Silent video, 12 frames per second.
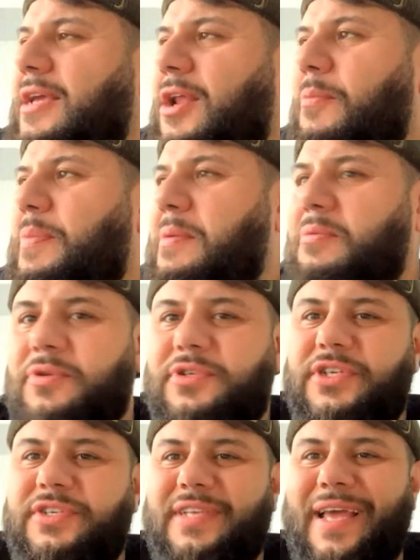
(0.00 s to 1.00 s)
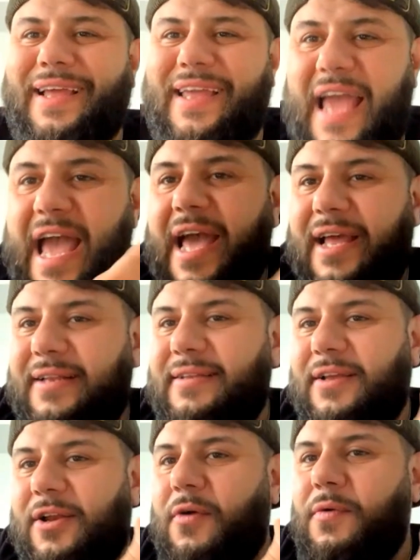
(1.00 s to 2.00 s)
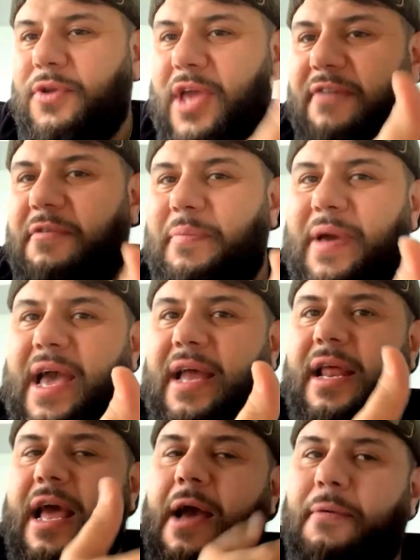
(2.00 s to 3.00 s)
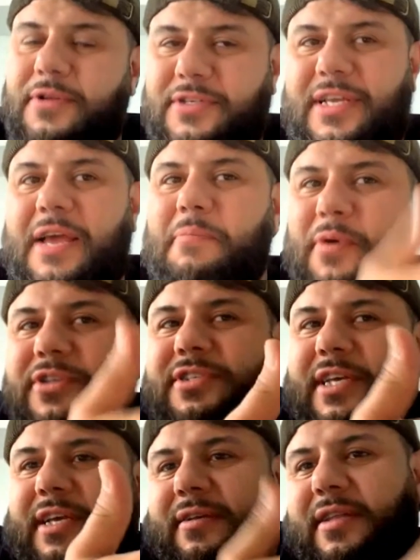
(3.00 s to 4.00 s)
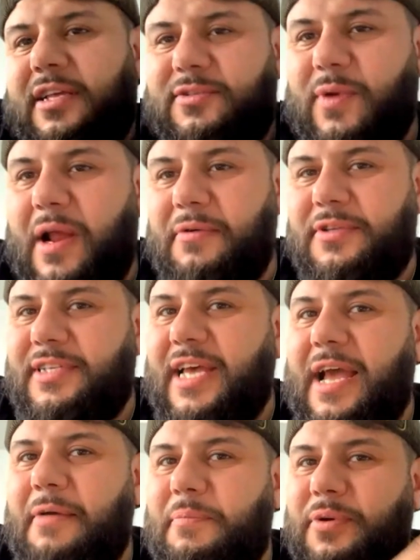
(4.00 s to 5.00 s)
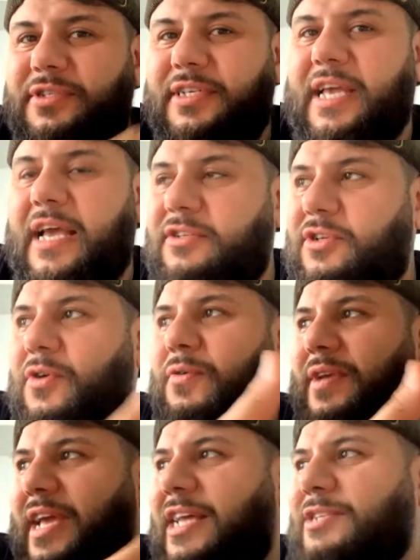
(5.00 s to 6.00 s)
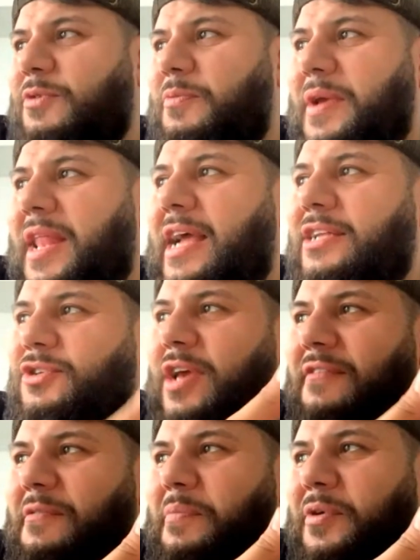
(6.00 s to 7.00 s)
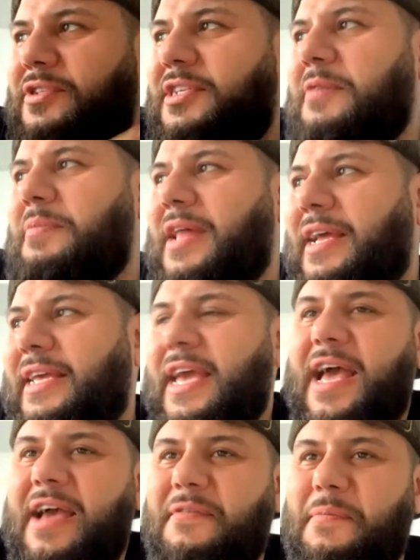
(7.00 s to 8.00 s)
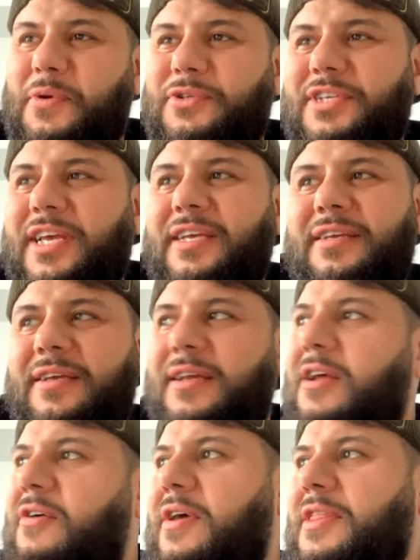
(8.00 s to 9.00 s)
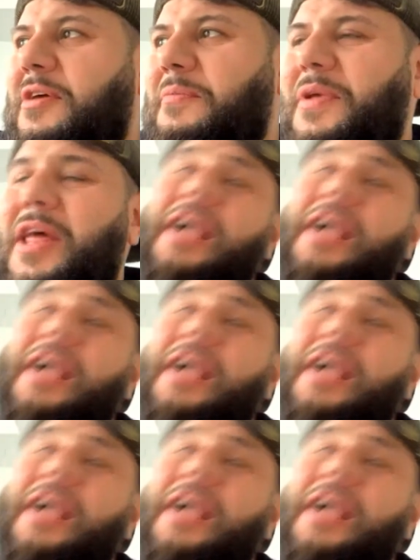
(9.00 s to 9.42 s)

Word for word: You know, people would just say cat, you know, when you have a pet. I would say pussy. That's what I would say, a pussy cat. So kids would be like, do you have a pussy? I'd be like, yeah, I have a pussy, you know. And they'd be